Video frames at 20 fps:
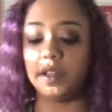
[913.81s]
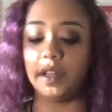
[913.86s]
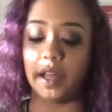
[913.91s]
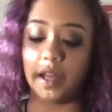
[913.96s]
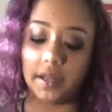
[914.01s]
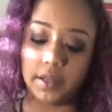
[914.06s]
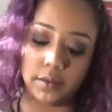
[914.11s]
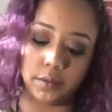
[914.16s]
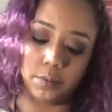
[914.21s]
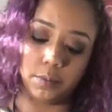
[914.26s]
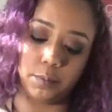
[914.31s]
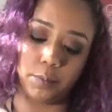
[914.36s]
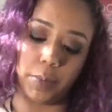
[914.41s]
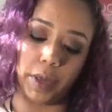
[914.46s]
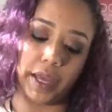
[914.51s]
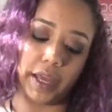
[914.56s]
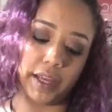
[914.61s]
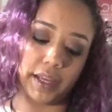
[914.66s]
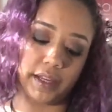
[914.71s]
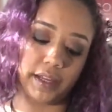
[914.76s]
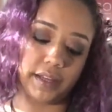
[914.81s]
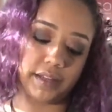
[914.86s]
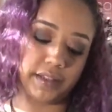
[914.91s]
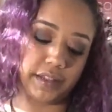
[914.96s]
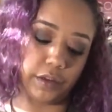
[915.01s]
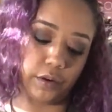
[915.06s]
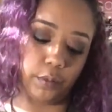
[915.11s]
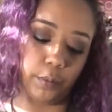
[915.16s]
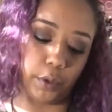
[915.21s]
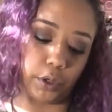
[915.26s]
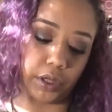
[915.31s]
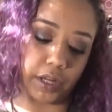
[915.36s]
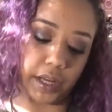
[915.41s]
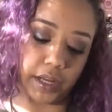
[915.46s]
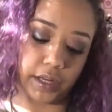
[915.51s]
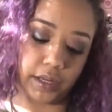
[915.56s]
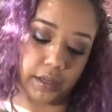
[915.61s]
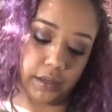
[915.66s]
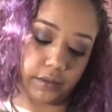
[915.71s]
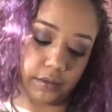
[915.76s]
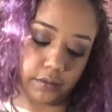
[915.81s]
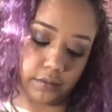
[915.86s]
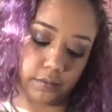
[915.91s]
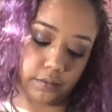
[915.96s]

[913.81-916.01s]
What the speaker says: deck by Ciro Marchetti.